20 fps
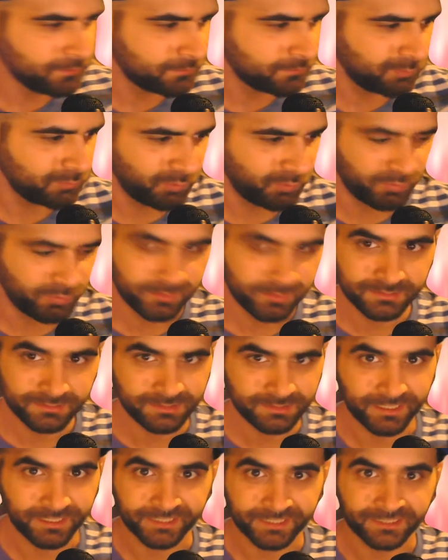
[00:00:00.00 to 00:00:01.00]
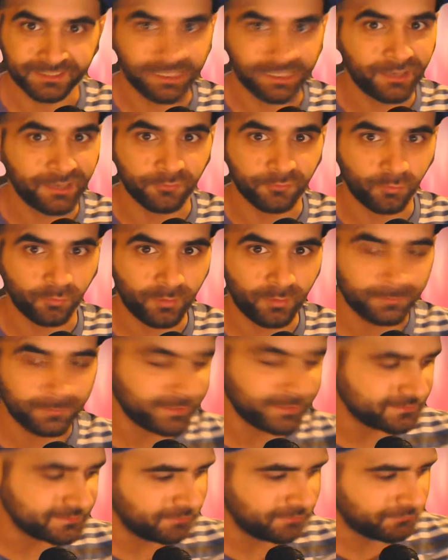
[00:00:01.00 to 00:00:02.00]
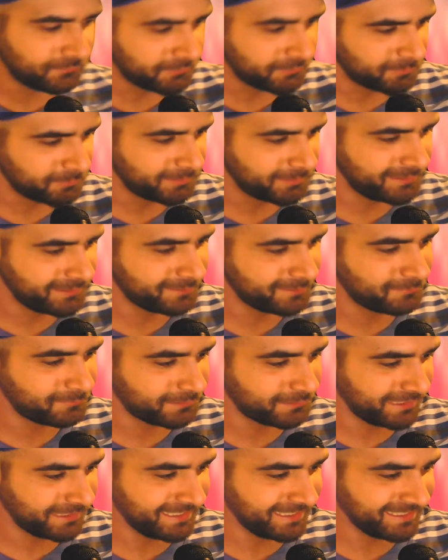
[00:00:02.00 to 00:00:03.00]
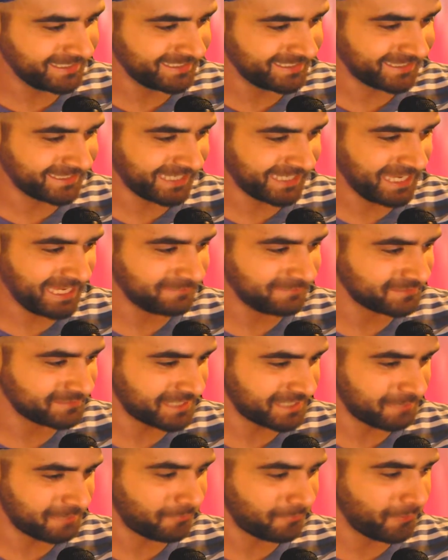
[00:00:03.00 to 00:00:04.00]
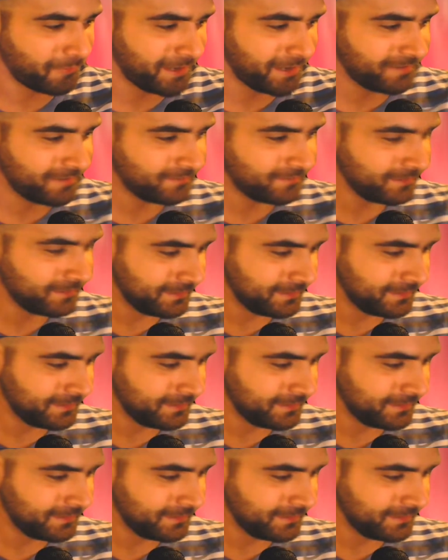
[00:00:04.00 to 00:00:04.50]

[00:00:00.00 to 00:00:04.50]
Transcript: Ooh, I overwhelmed myself a little bit here with the games that I brought out.